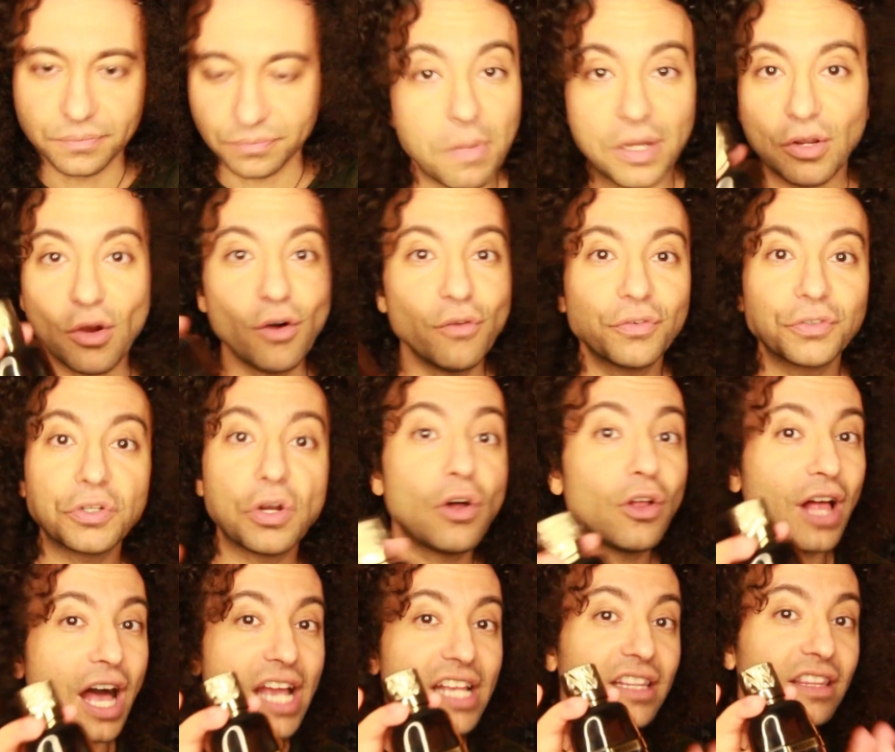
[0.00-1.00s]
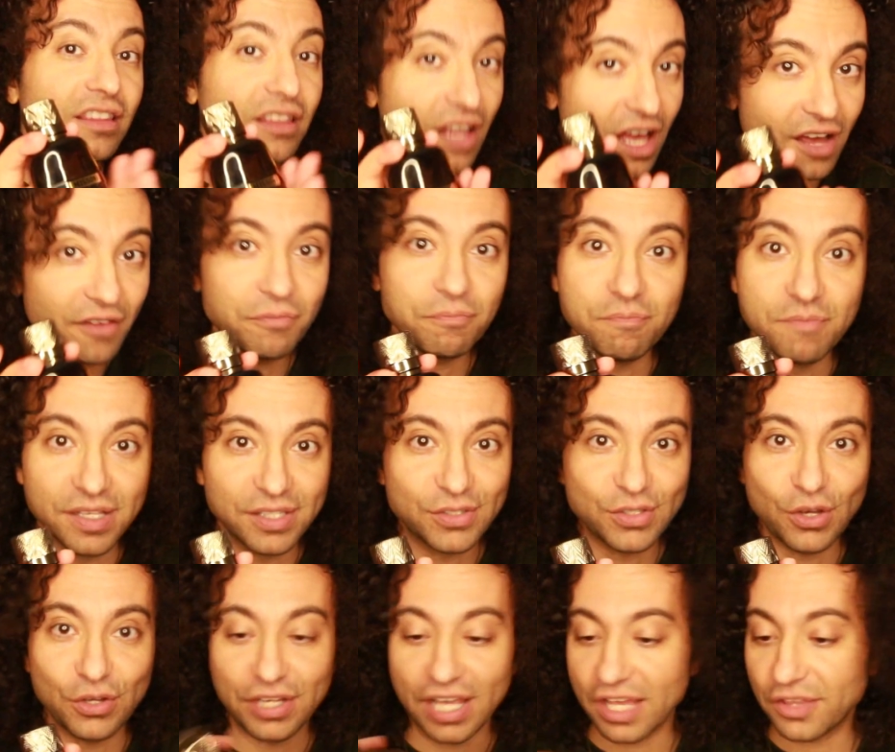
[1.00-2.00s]
But overall, I love
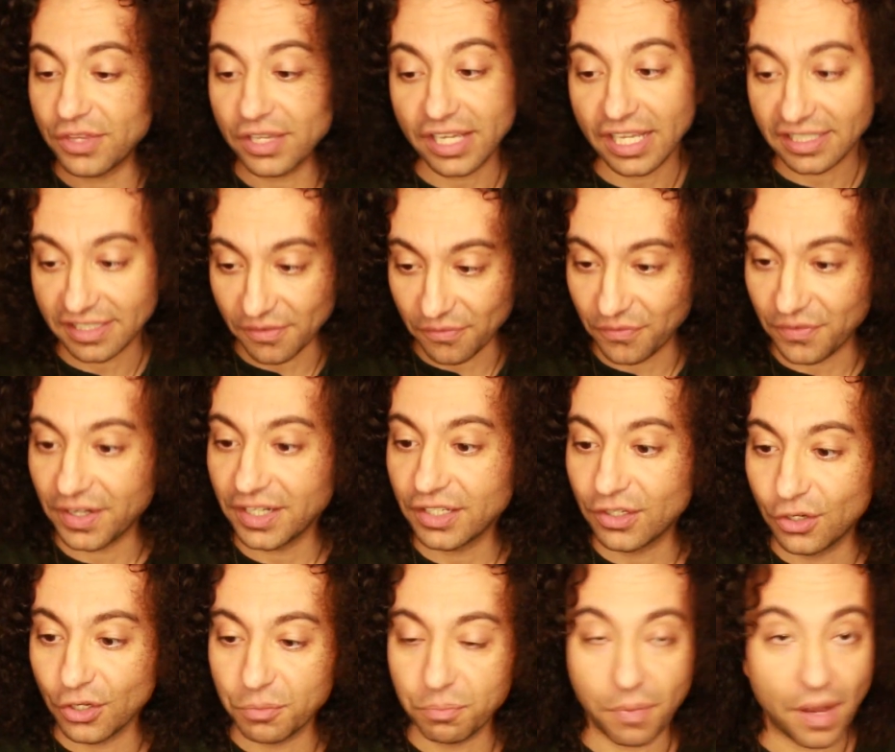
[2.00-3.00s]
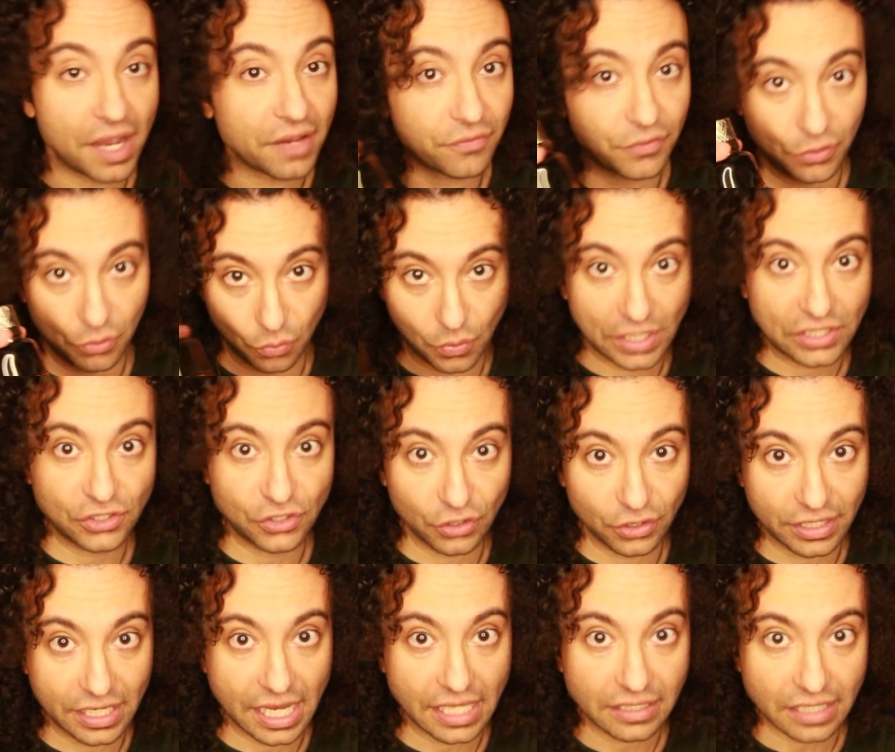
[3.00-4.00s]
Missoni. I think it's a very good buy for what
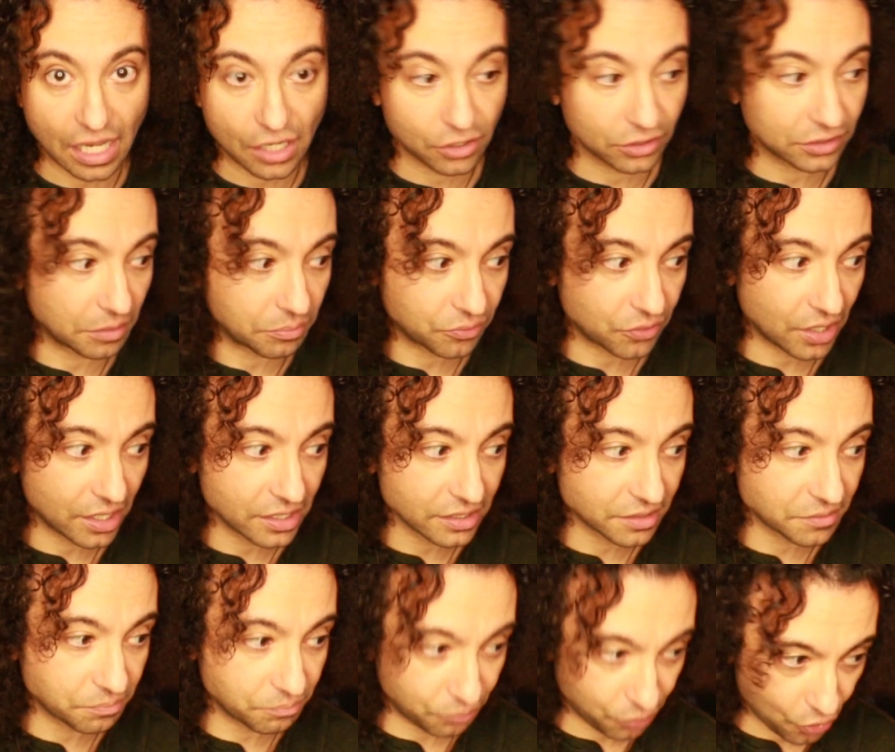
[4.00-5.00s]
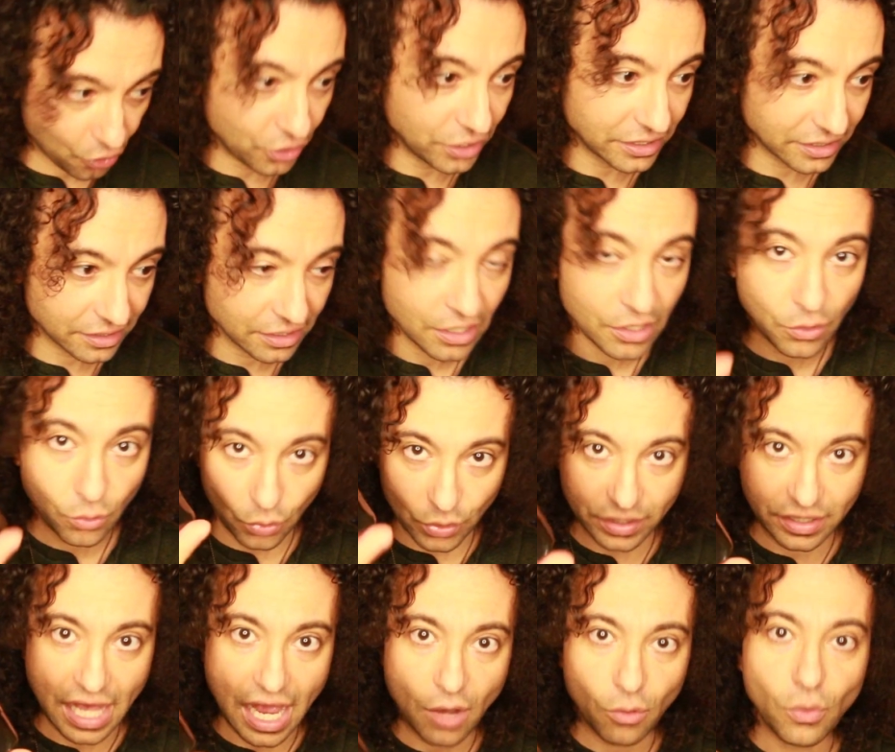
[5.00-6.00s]
you get out of the price point
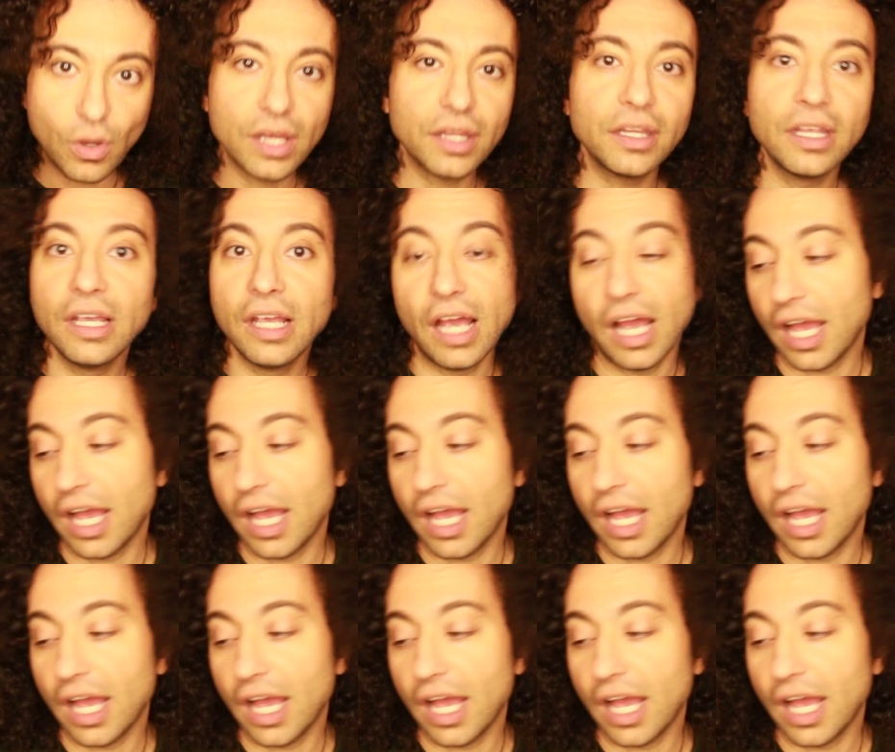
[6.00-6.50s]
with that one.